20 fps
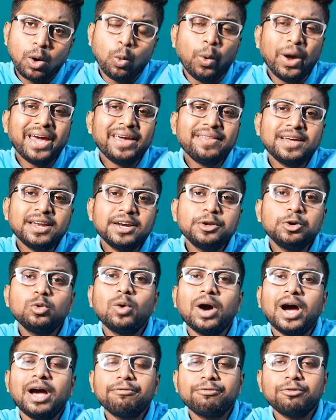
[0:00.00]
whether you
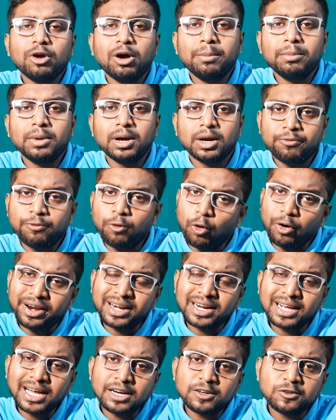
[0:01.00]
are from
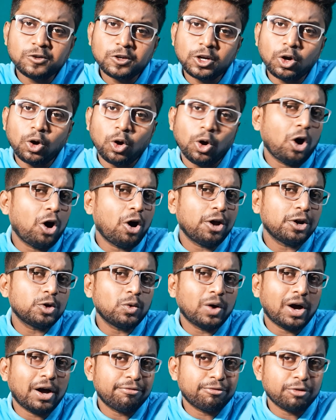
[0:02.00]
foreign country or
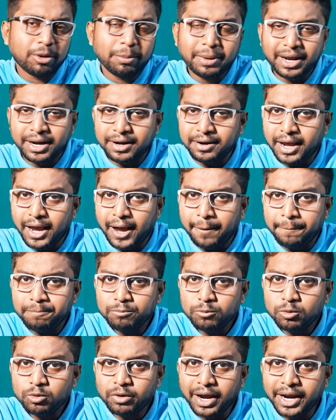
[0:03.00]
you are from India
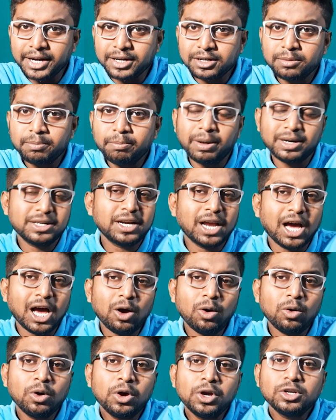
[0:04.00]
right but now
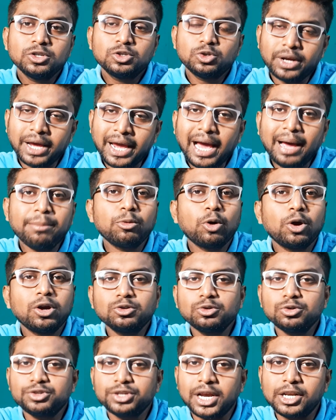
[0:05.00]
Today I'm going
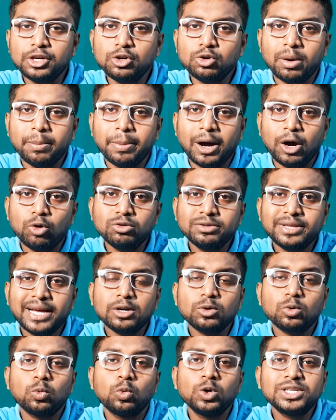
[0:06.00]
to tell you about
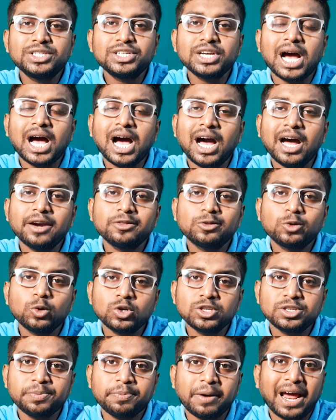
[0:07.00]
that which are
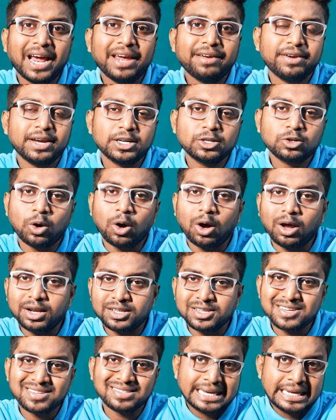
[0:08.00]
those private
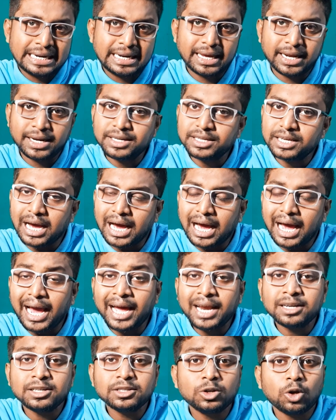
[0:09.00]
colleges in India
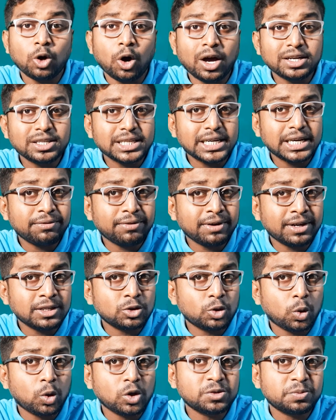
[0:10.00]
and not even
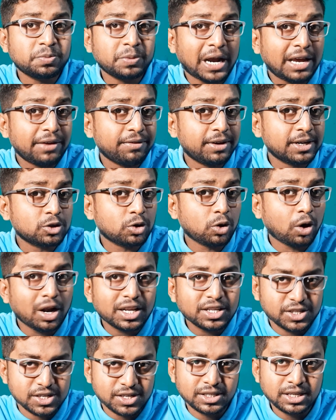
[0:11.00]
those private
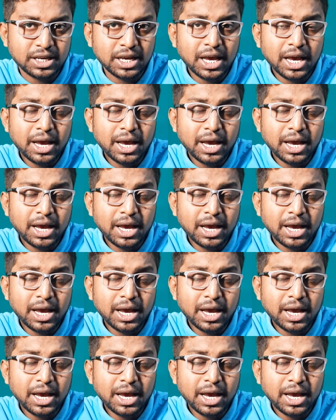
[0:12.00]
colleges